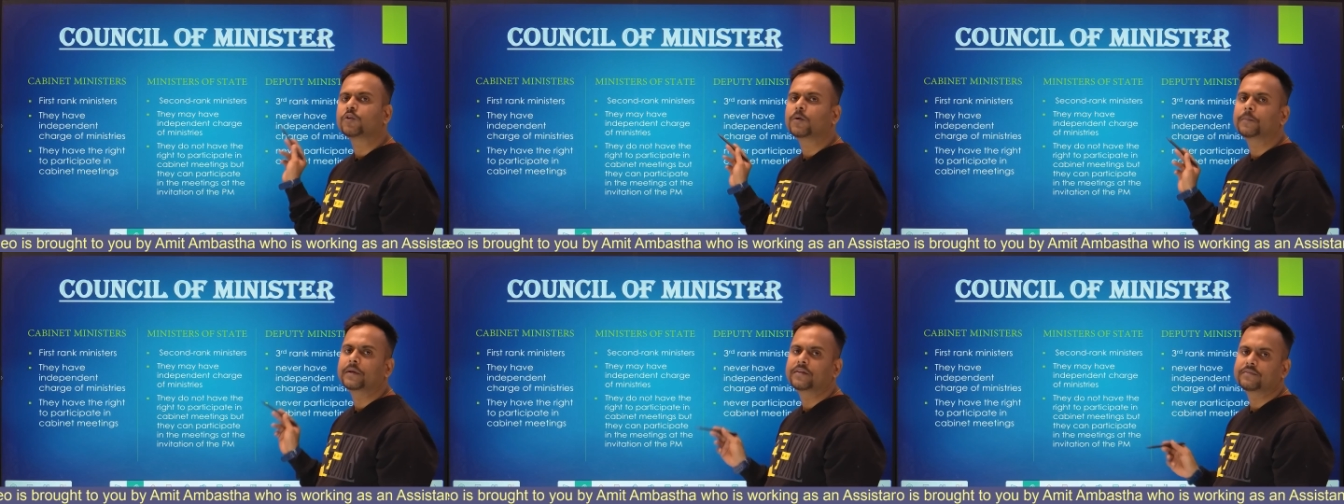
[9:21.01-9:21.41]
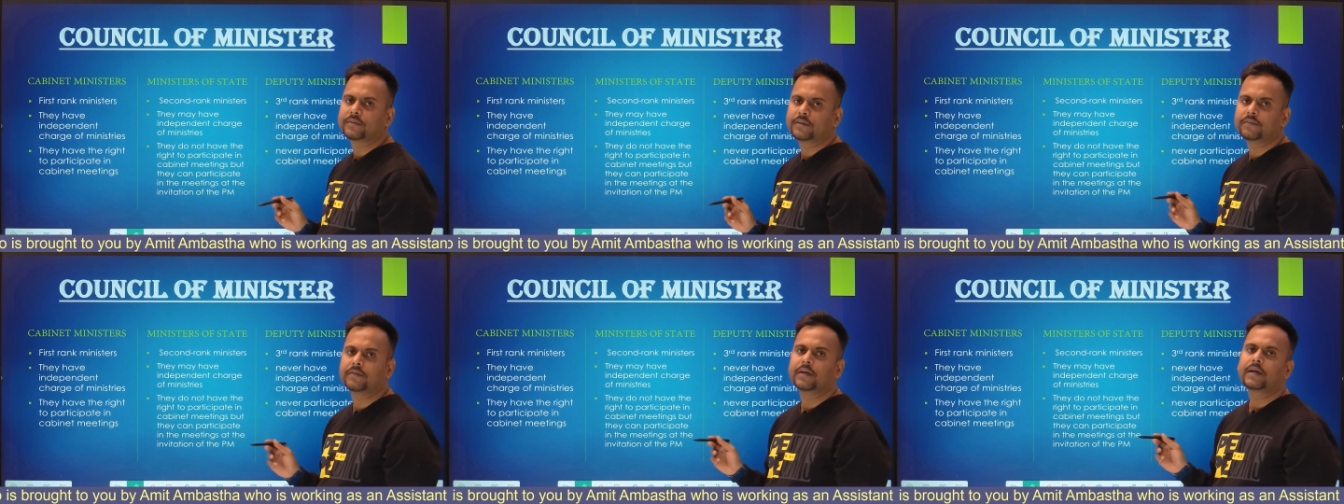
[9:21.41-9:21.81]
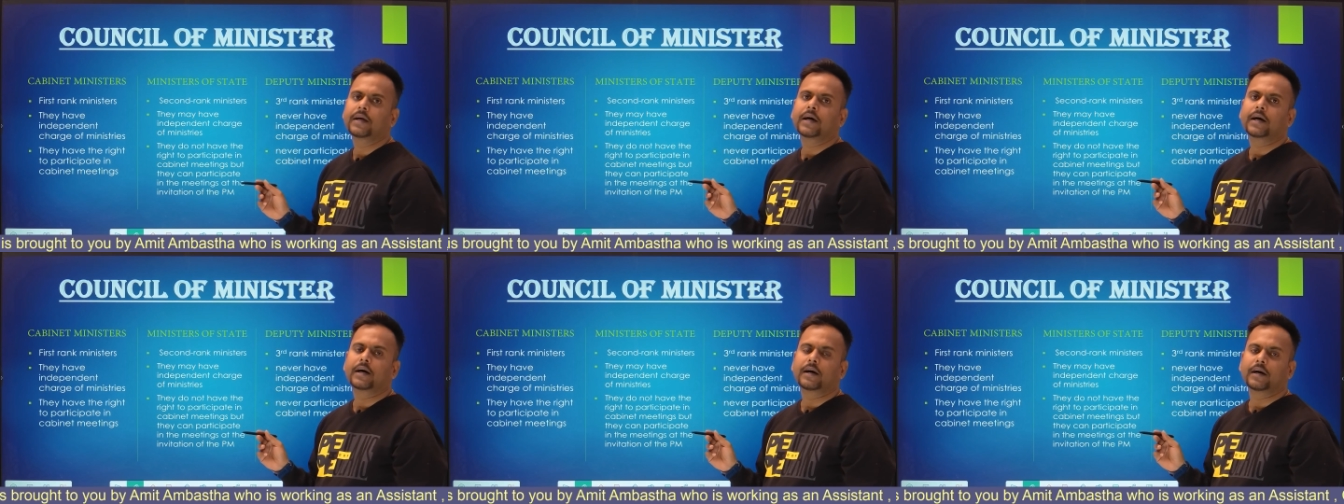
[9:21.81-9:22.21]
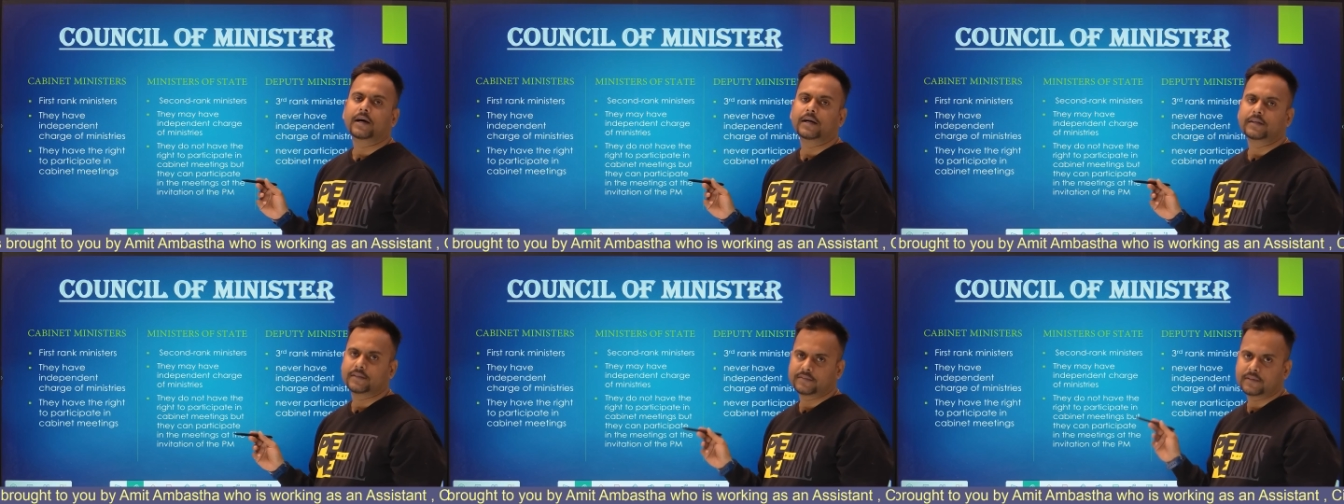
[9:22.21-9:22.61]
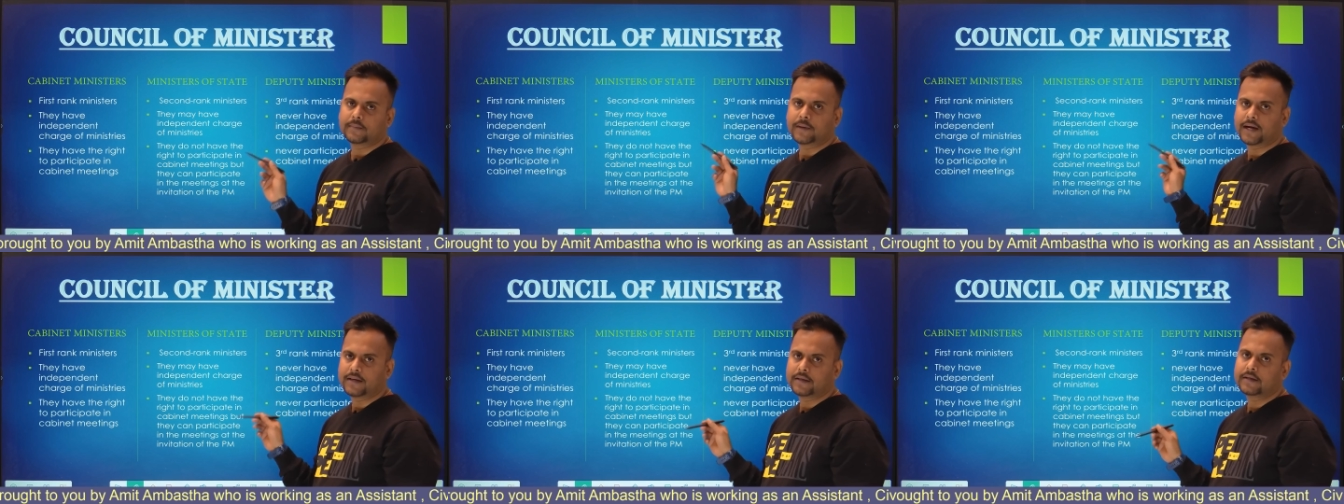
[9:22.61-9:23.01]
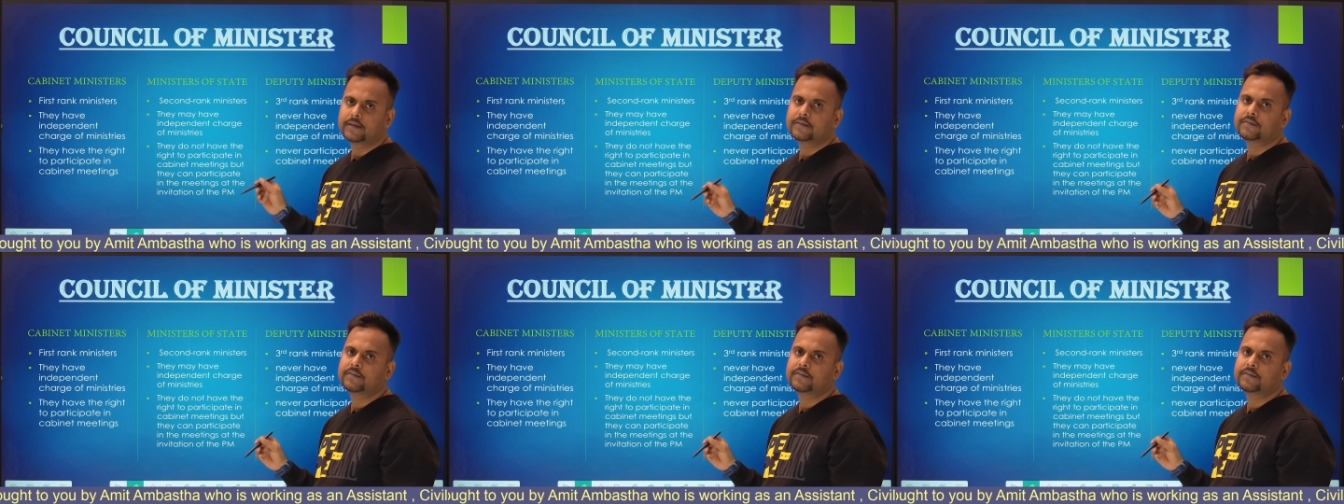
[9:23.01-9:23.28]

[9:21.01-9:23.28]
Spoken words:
of Ministers under some articles.